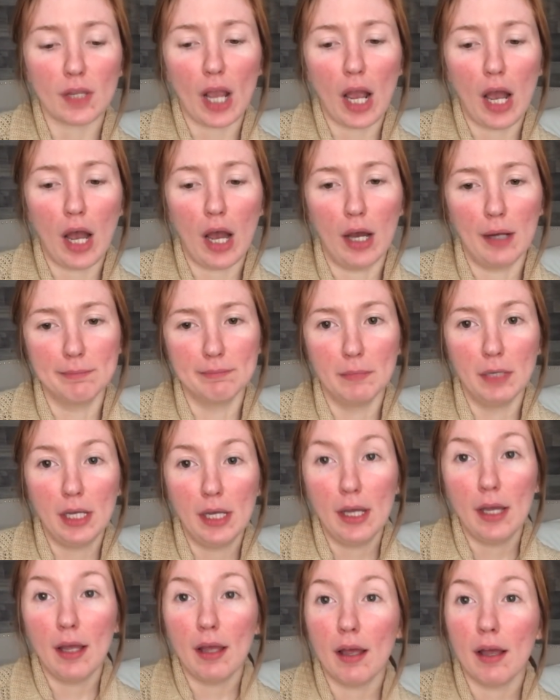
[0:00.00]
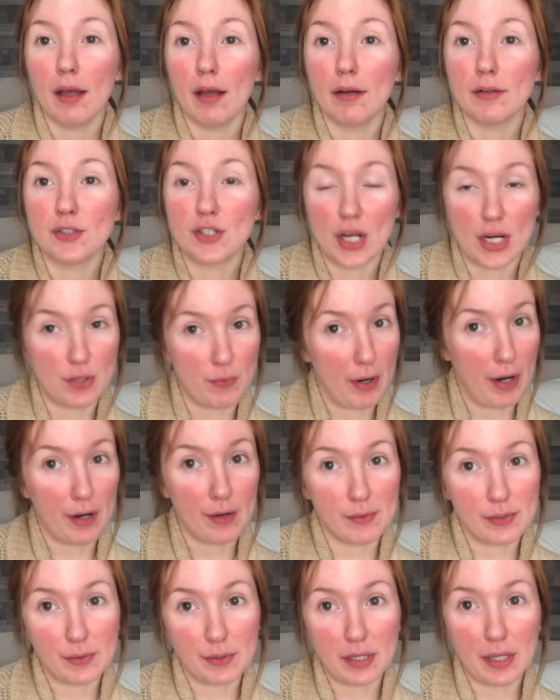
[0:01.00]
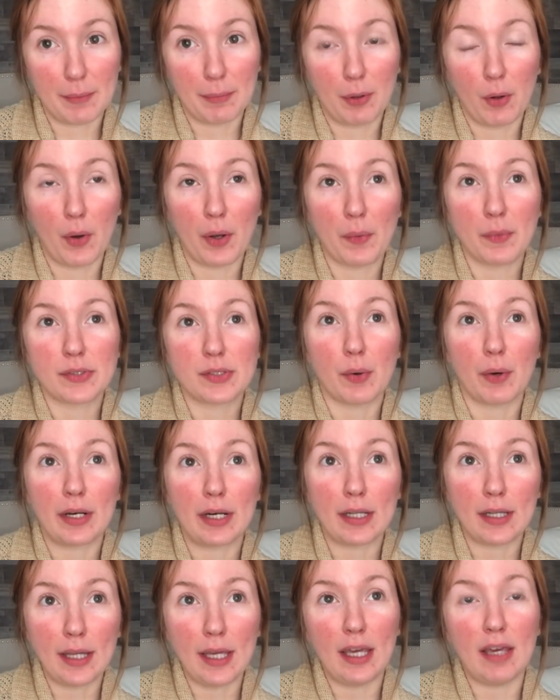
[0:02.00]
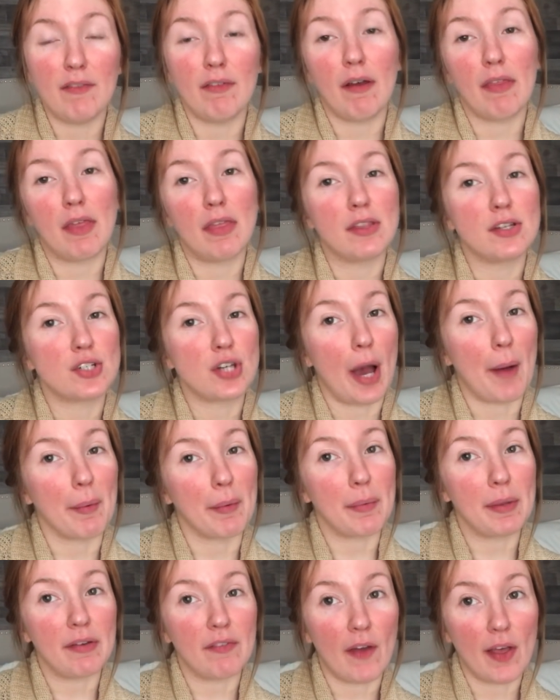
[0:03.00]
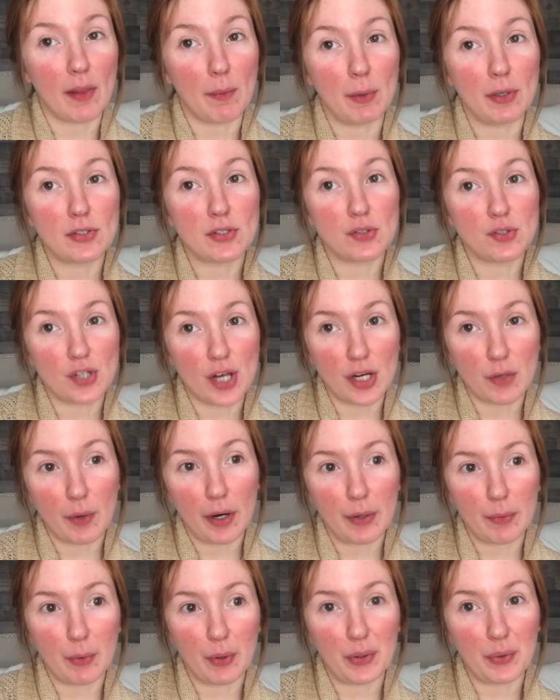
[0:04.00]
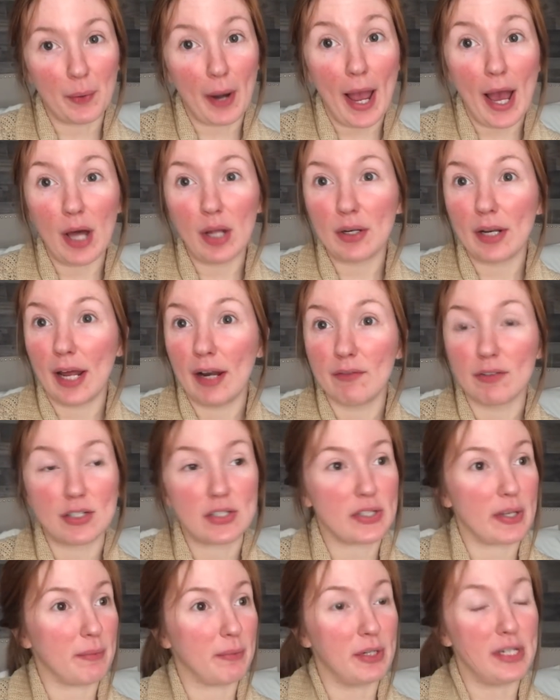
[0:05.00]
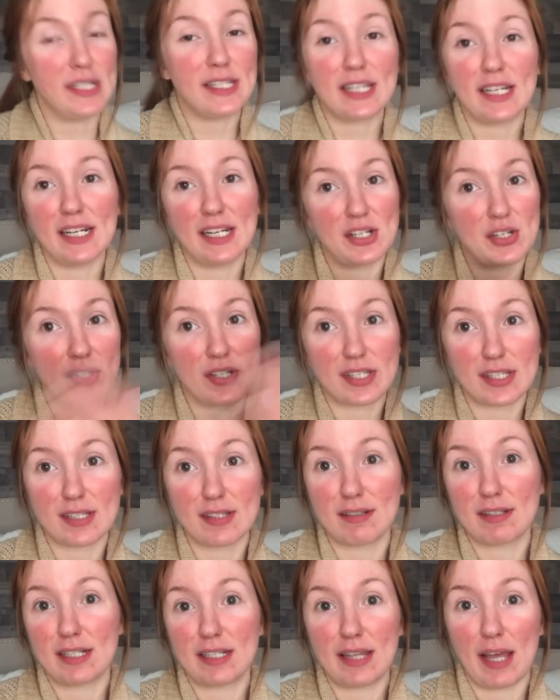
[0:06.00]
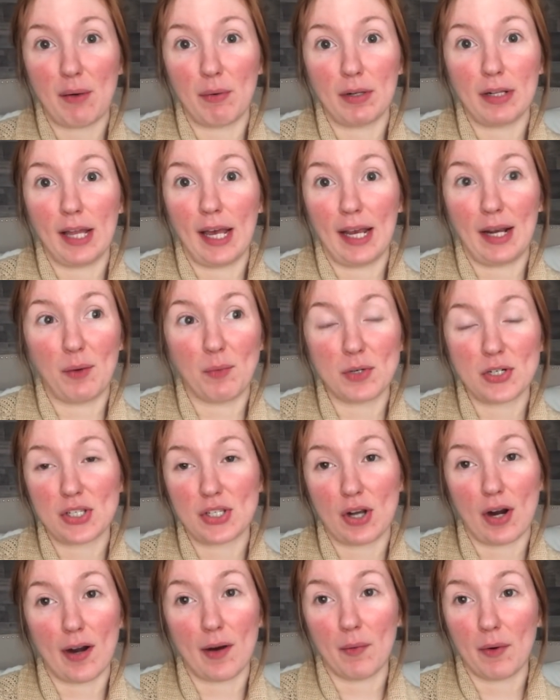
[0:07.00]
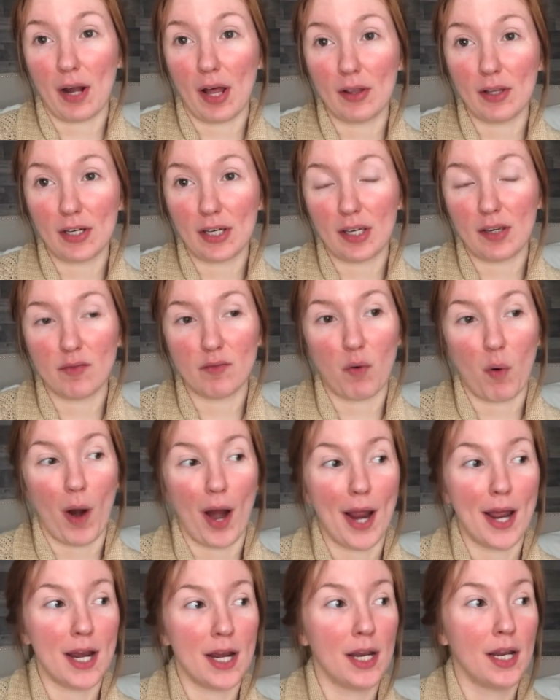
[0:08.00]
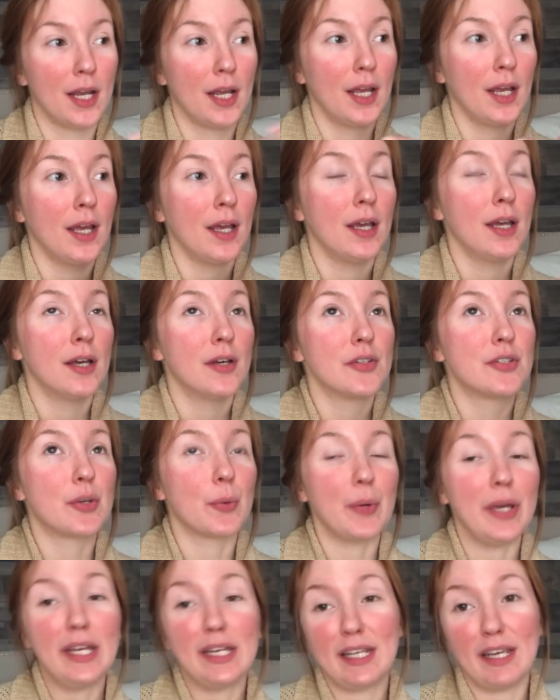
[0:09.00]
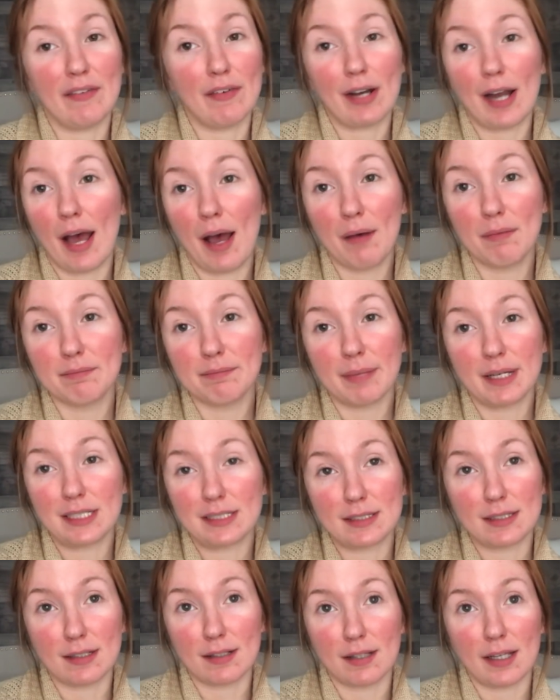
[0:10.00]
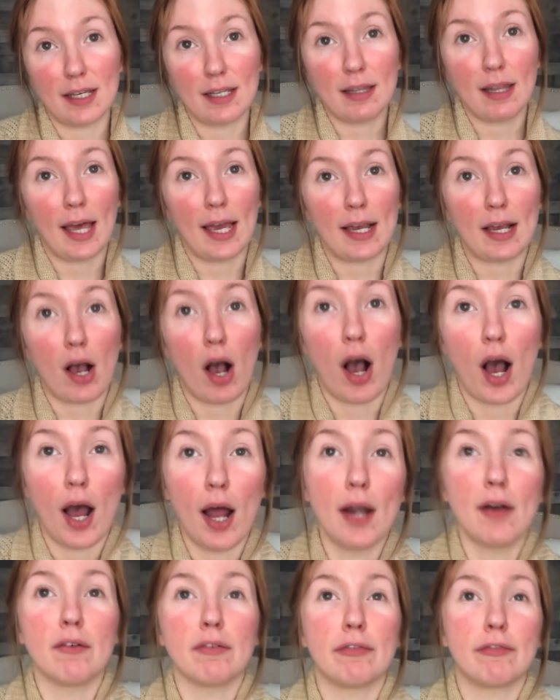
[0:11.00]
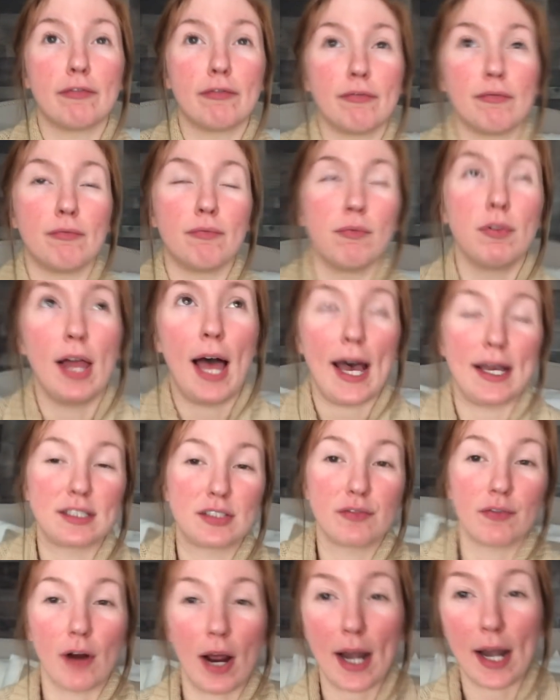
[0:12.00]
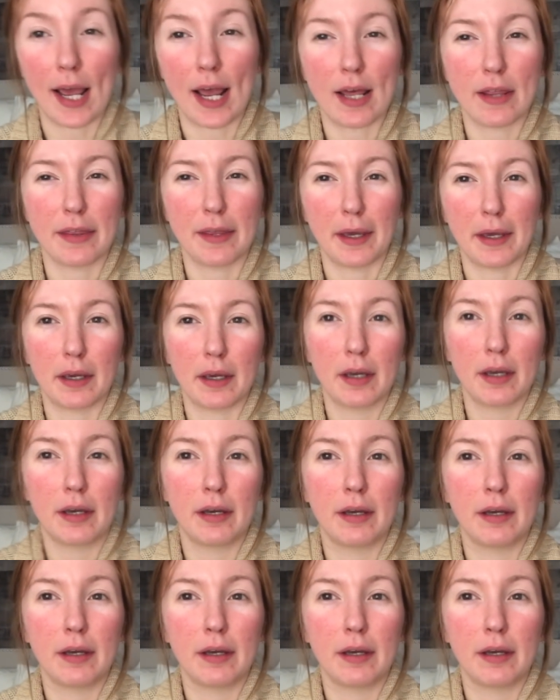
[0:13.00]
um, January was when the employee was going to leave and then the job would be available. So January rolled around and for some reason it just, they were like, we're sorry, we're not looking for it. So we had given up basically, like on last Friday, I think.